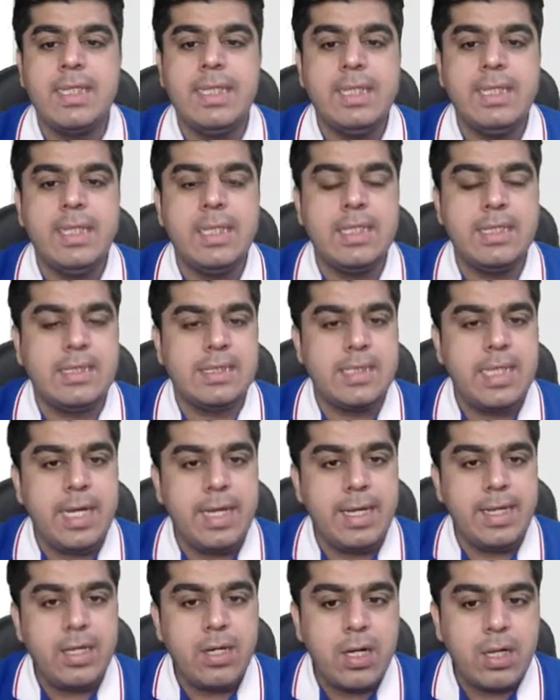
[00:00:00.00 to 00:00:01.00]
in the
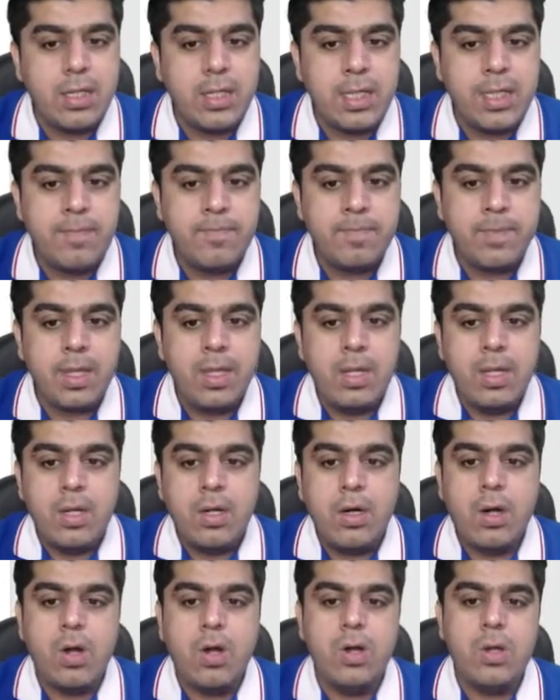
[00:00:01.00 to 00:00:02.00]
ascending order
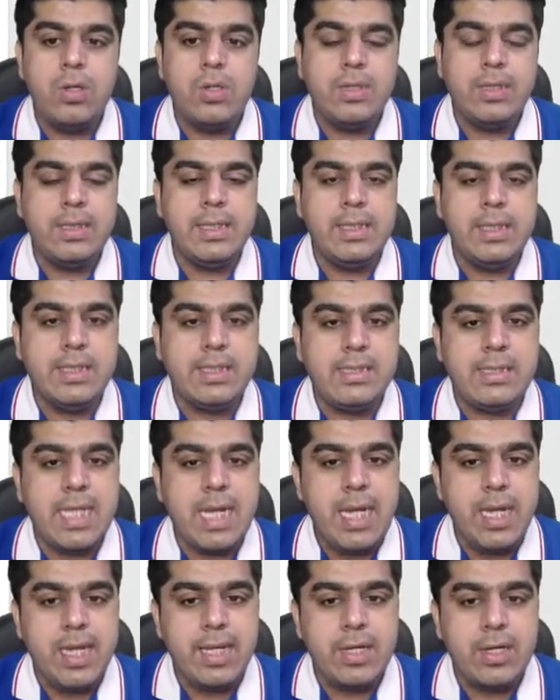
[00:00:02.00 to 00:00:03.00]
or the
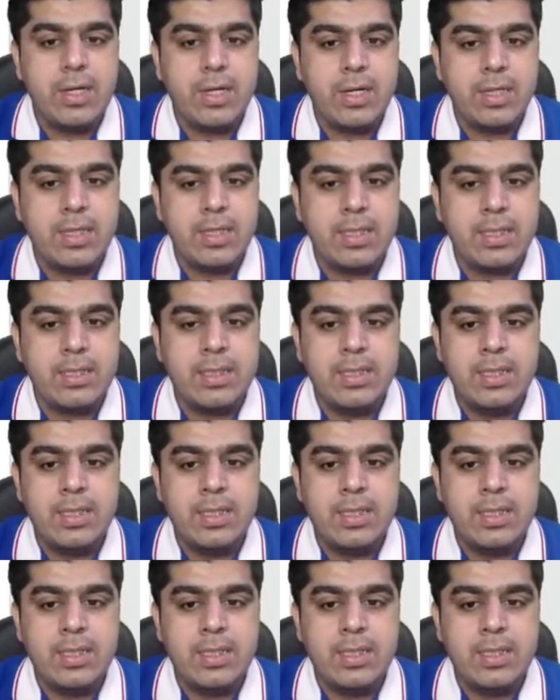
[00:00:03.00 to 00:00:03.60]
descending order.